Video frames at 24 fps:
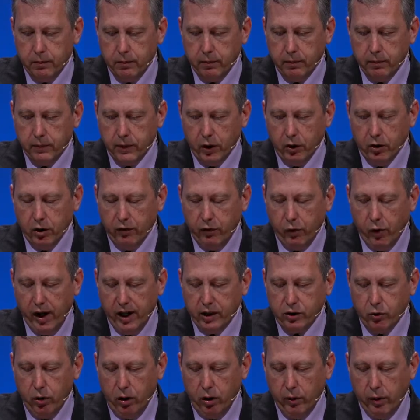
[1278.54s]
Third, if we
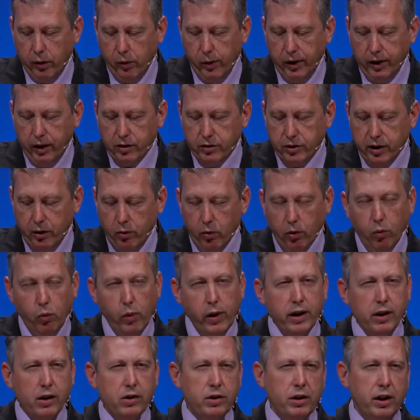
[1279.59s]
ask, what are we witnessing? We're
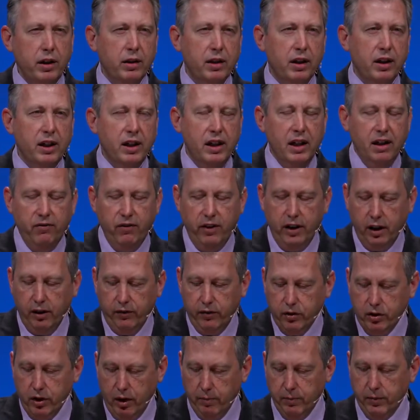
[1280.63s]
witnessing the giving of
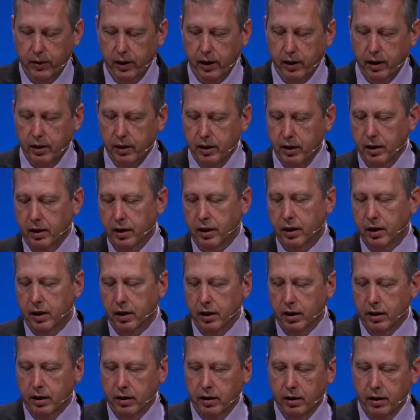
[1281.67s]
something
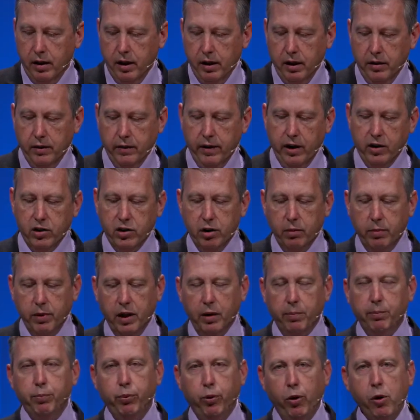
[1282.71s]
that is to be
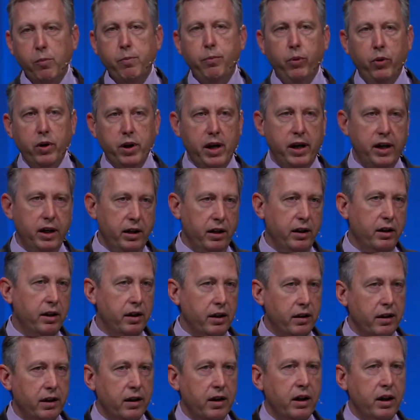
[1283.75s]
appropriated.
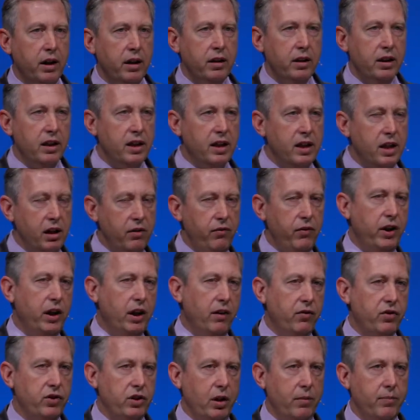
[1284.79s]
The giving of
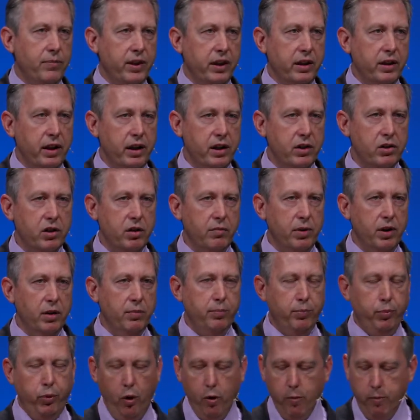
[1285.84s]
something that is to be
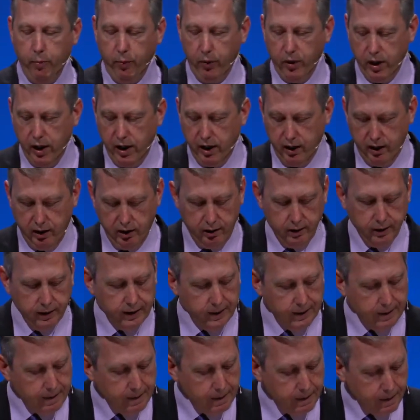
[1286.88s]
appropriated.
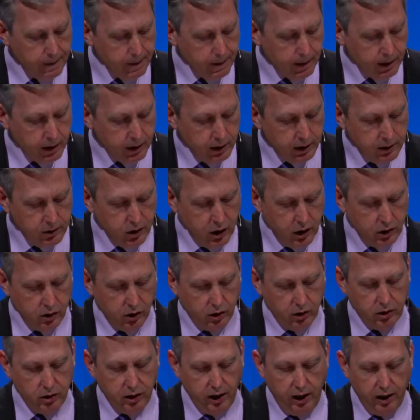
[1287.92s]
Jesus
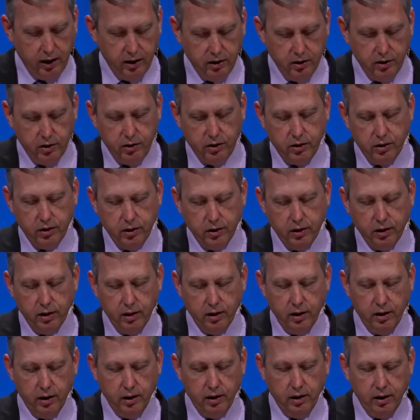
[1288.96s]
says,
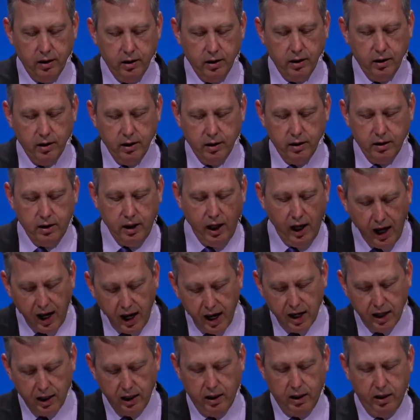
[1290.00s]

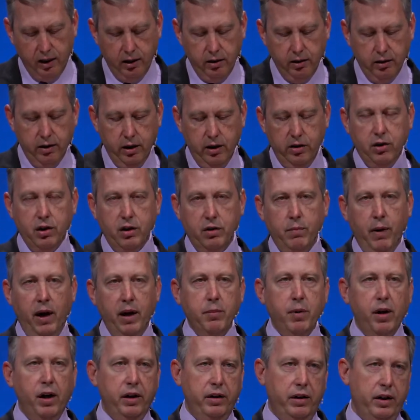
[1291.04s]
Take, this is my
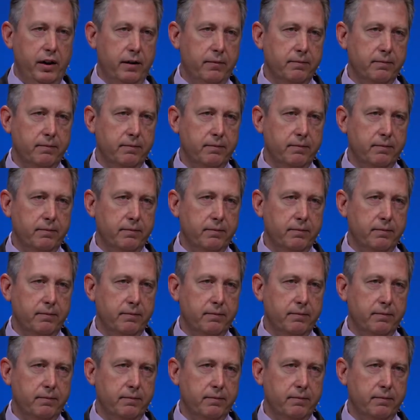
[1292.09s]
body.